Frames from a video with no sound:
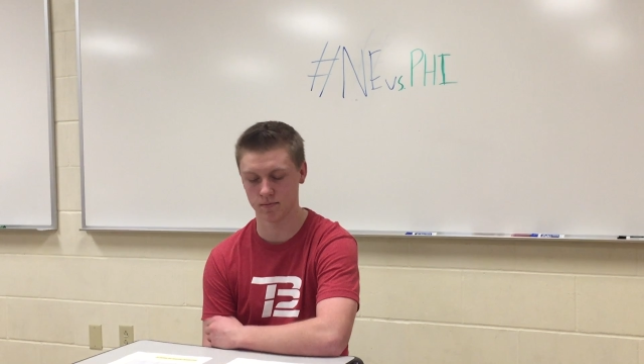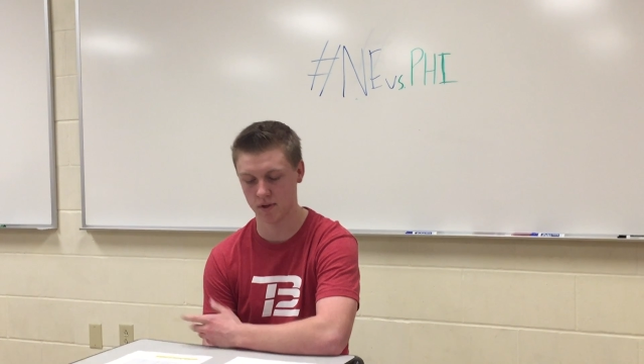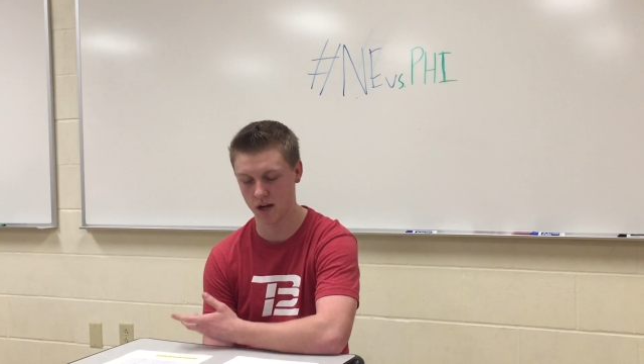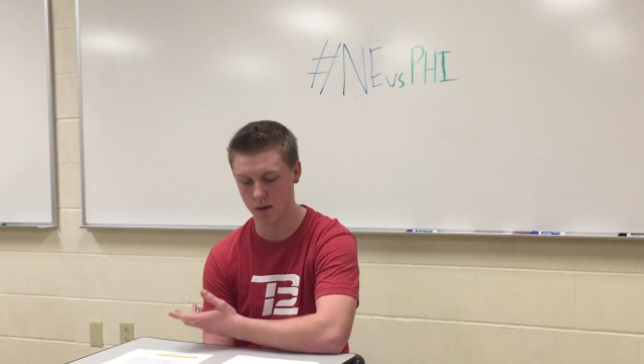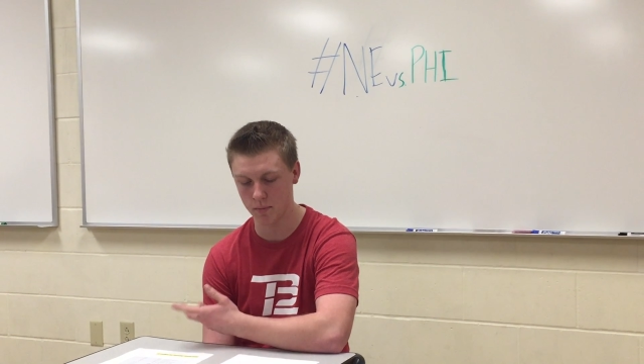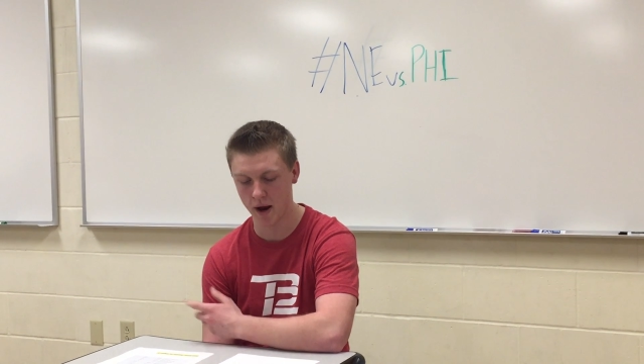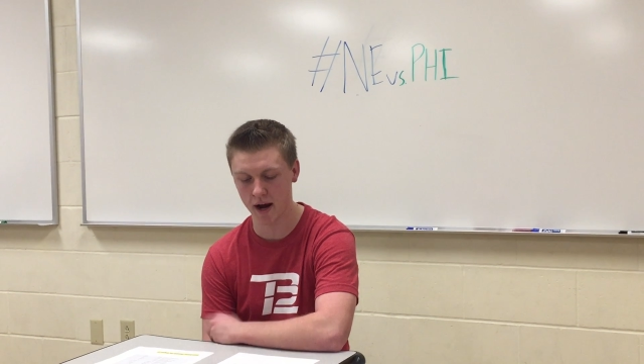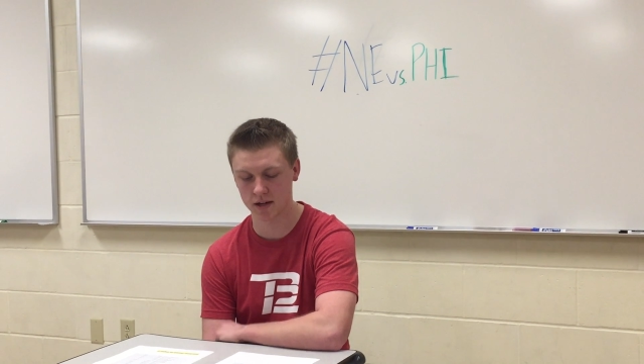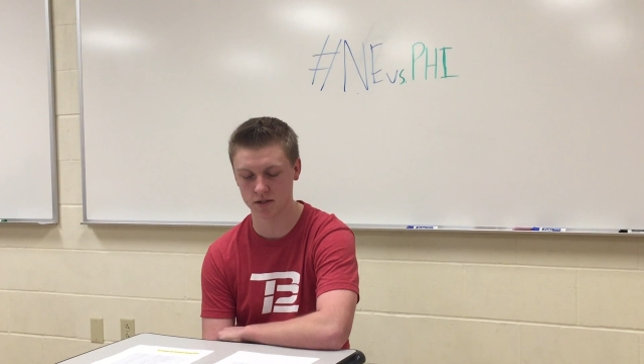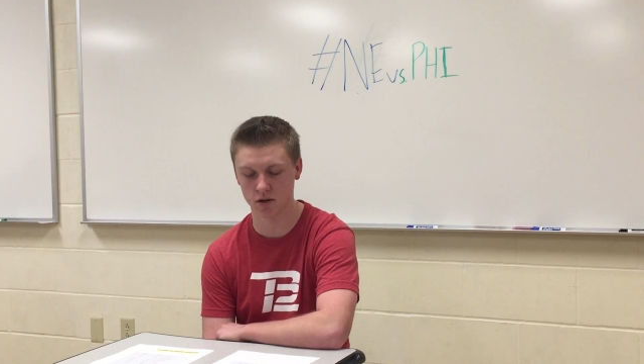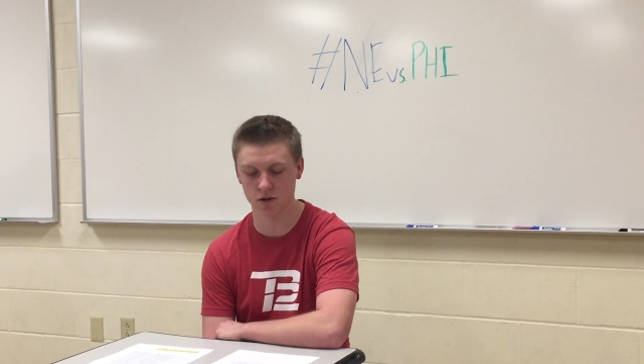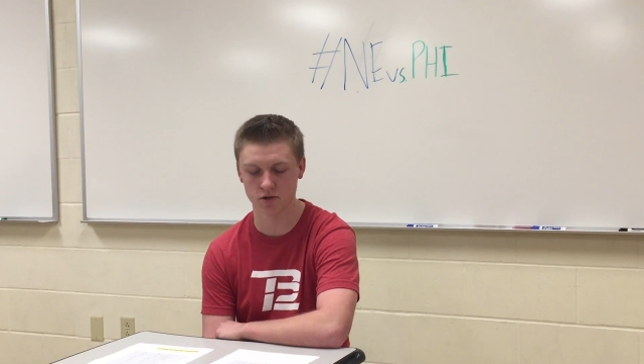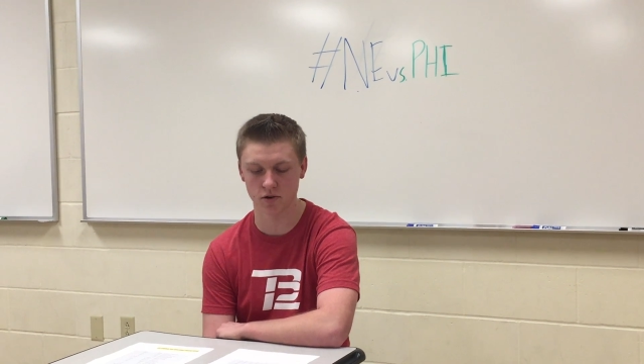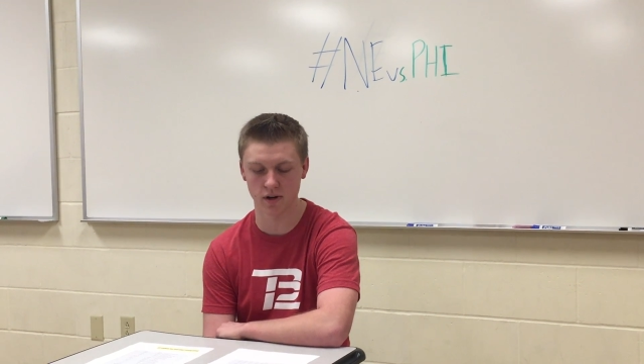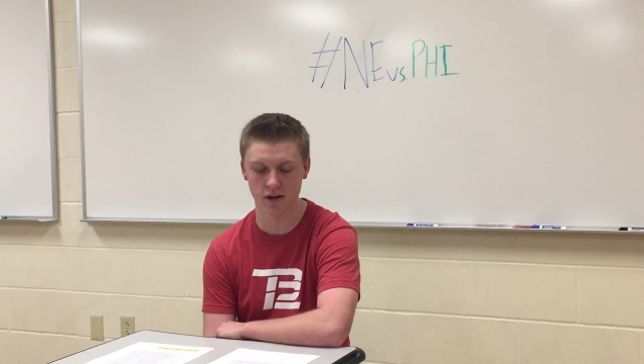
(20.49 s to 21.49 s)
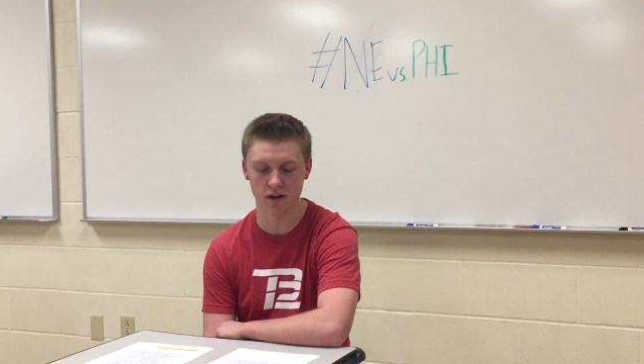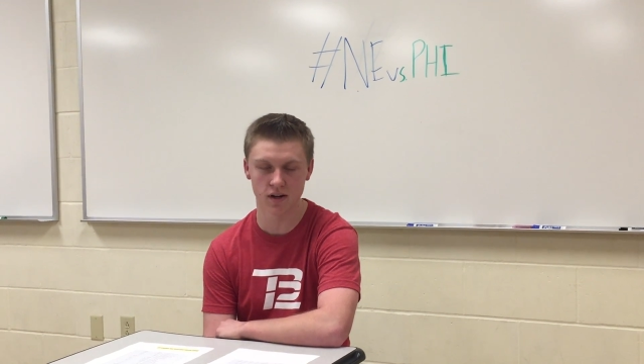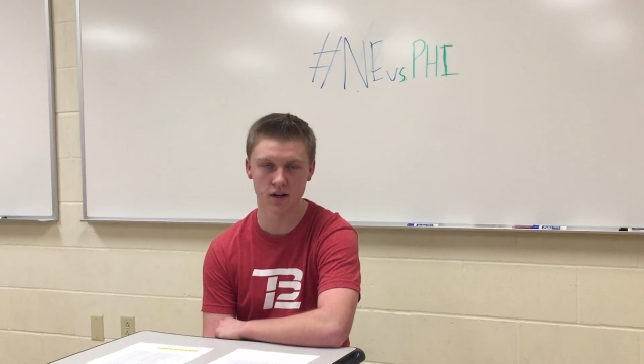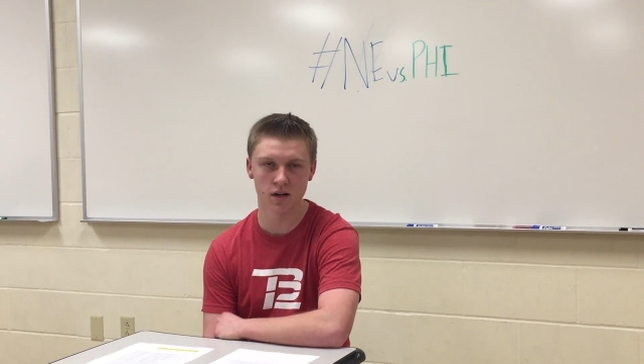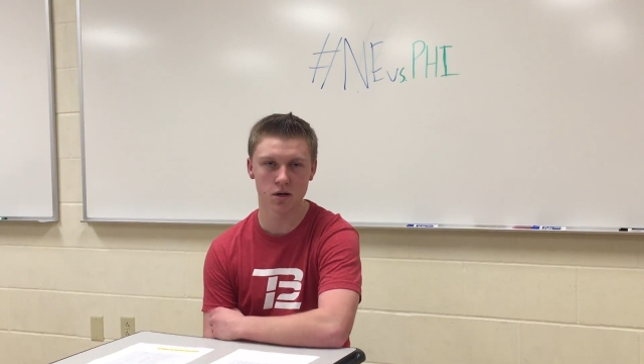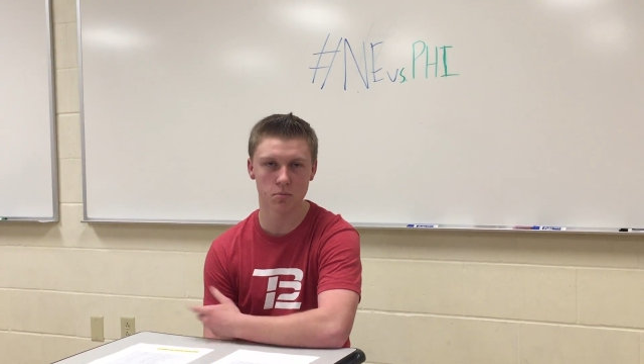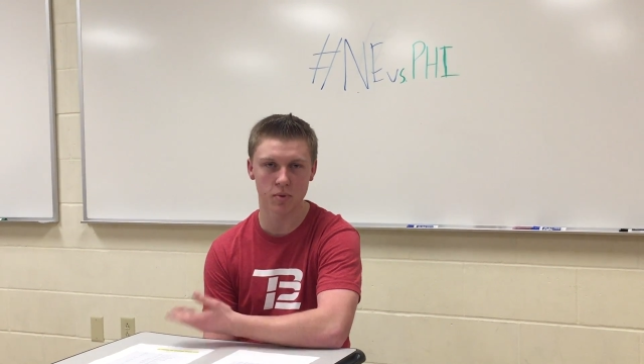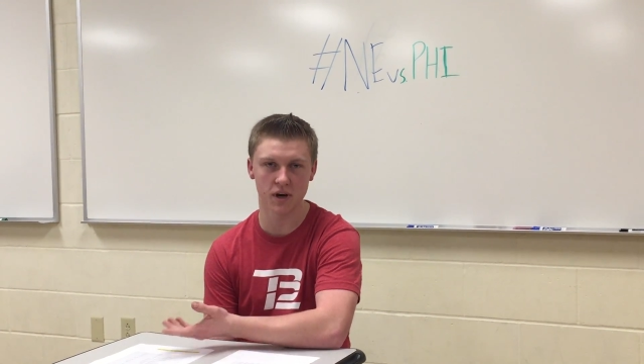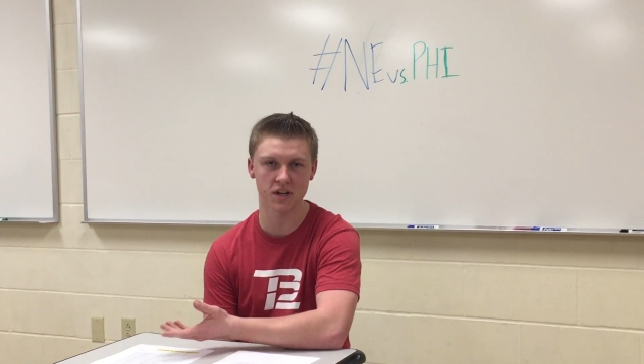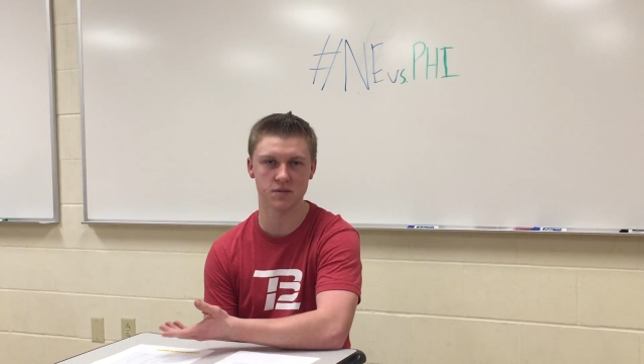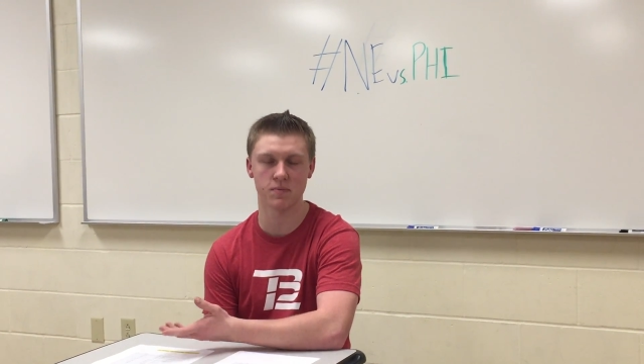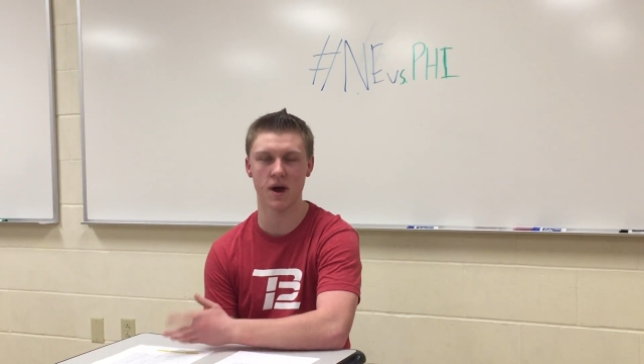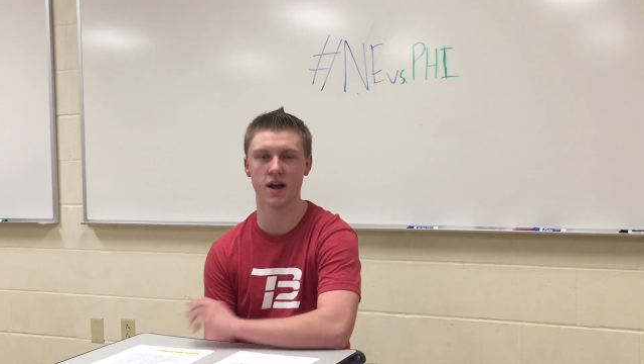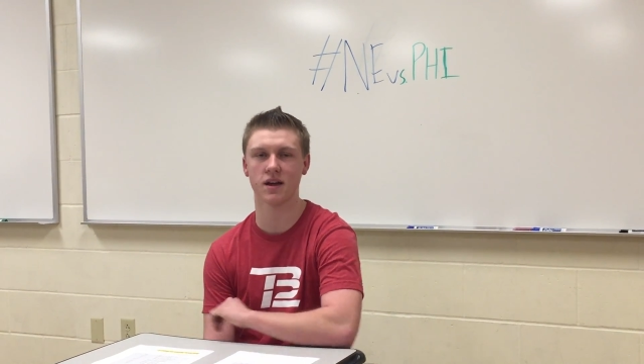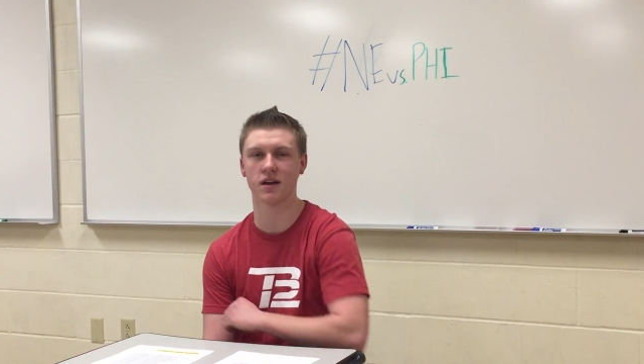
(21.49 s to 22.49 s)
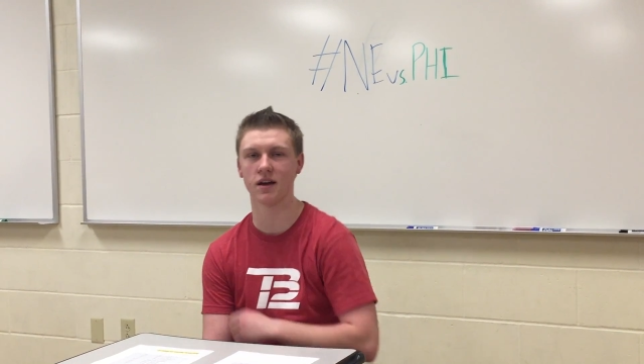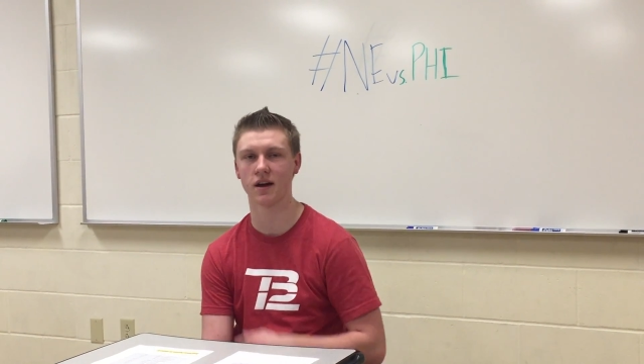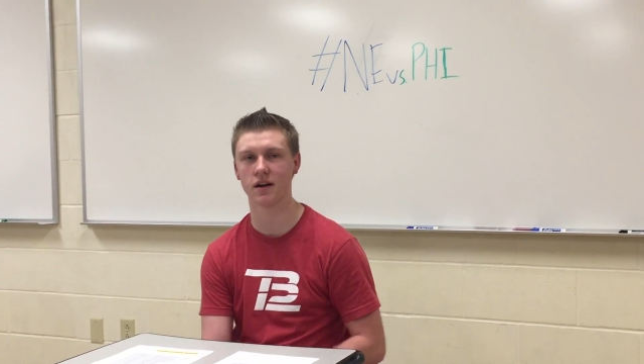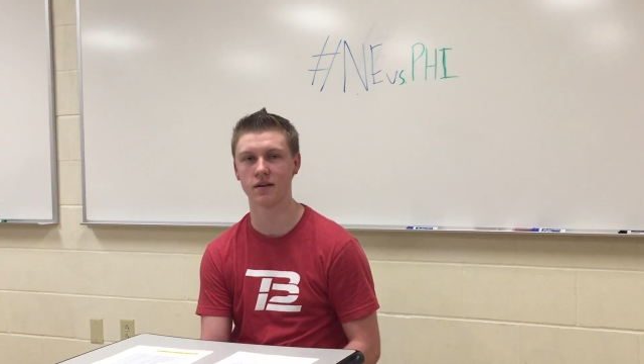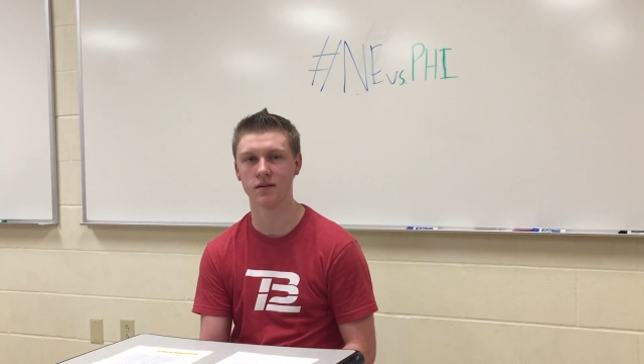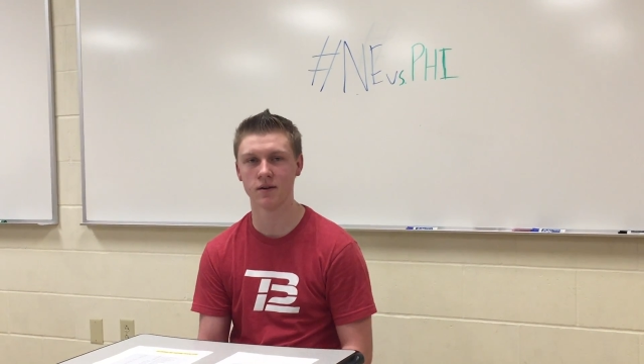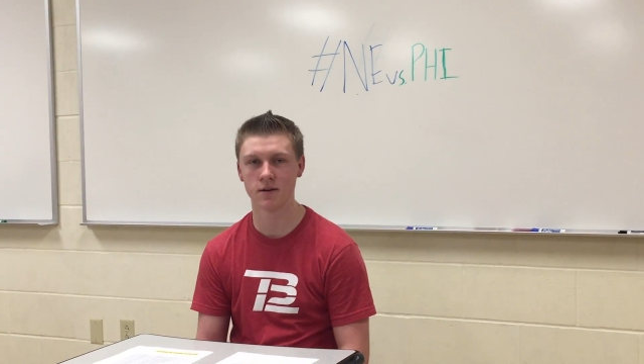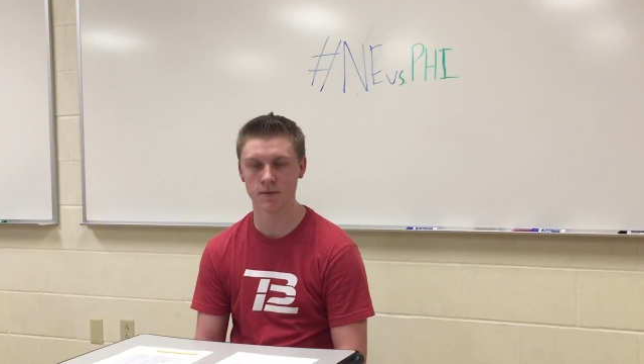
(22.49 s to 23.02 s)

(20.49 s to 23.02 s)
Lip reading: He had back surgery, but he's back again